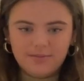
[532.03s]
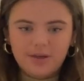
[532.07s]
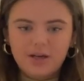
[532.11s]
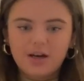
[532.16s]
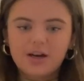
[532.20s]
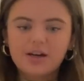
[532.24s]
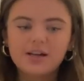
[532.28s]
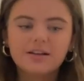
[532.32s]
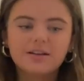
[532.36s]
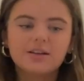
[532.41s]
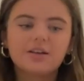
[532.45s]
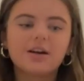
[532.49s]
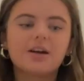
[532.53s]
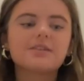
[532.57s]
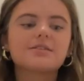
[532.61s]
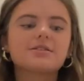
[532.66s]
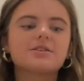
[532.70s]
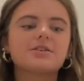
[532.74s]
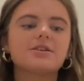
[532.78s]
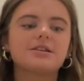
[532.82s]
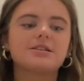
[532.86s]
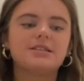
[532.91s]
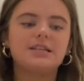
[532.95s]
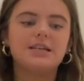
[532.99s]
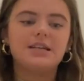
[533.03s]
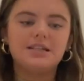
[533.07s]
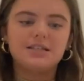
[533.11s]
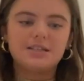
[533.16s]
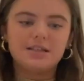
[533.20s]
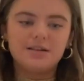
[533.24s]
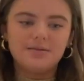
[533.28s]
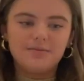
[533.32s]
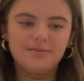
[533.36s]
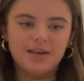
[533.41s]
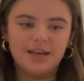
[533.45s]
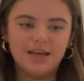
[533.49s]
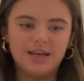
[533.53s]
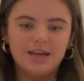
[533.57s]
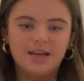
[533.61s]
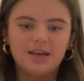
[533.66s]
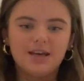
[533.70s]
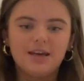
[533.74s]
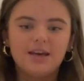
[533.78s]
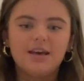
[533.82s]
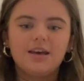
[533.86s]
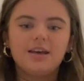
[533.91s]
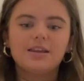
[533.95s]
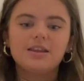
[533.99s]
God started teaching me
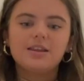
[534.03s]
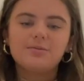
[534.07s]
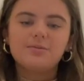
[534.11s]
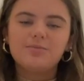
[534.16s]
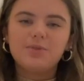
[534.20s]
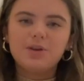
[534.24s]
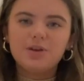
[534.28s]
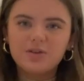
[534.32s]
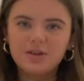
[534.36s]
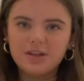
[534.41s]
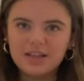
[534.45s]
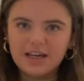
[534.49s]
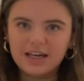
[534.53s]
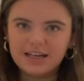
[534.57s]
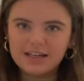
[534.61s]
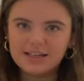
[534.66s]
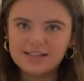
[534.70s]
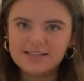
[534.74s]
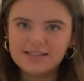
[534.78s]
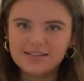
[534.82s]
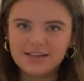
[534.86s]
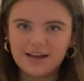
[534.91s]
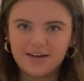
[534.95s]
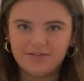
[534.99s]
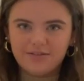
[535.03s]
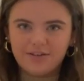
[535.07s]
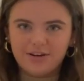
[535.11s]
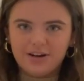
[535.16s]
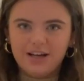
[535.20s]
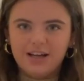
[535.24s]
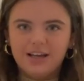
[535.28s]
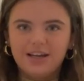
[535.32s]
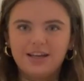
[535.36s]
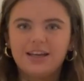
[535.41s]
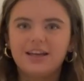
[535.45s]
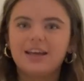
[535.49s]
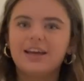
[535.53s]
the beauty that is suffering